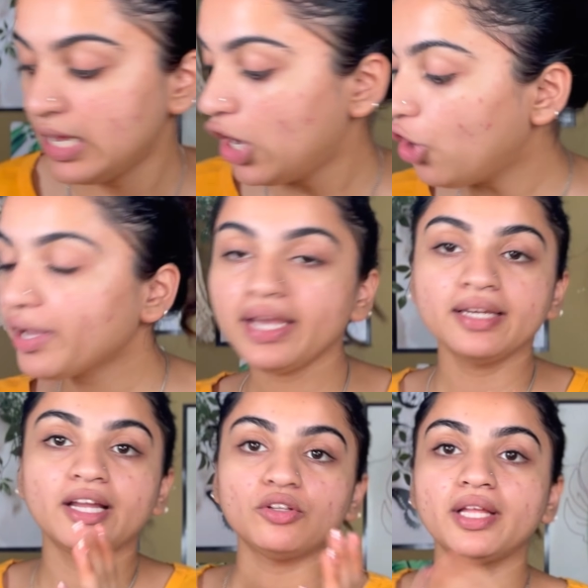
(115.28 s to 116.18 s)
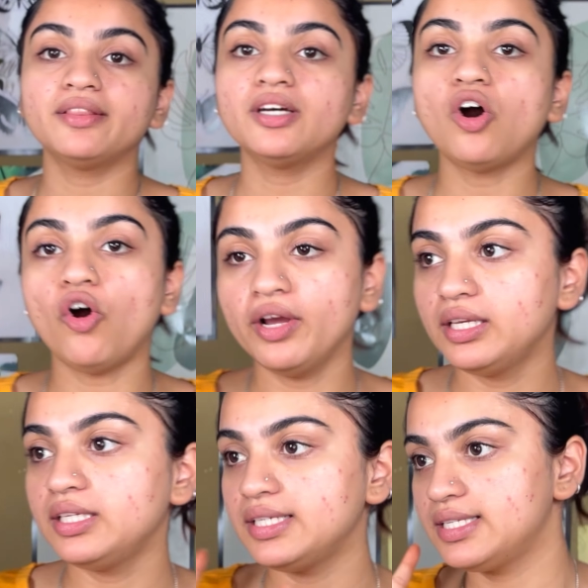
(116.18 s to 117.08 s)
Okay, now that the
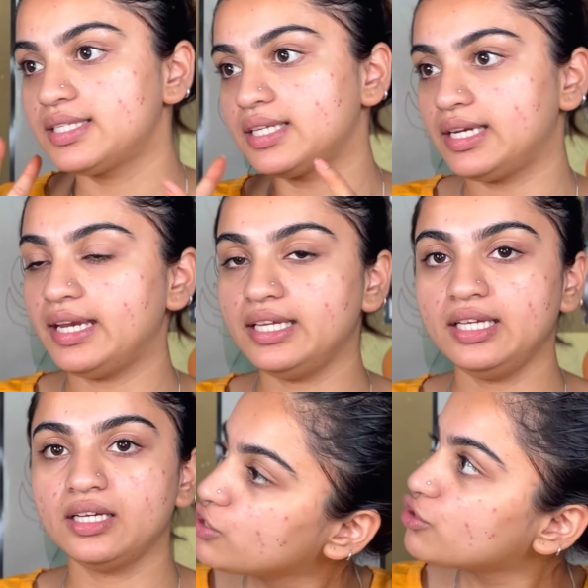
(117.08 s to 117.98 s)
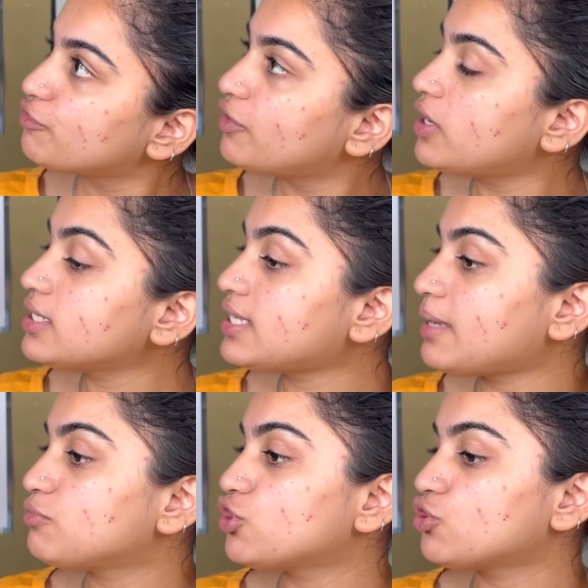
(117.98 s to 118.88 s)
oil is ready, so first
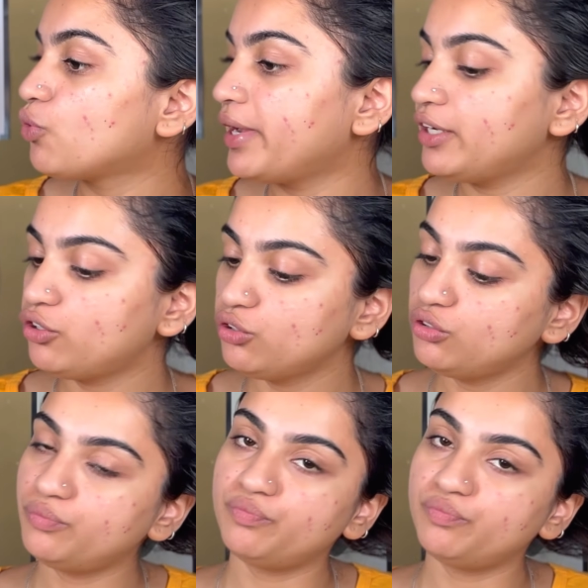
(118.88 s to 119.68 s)
I'm just going to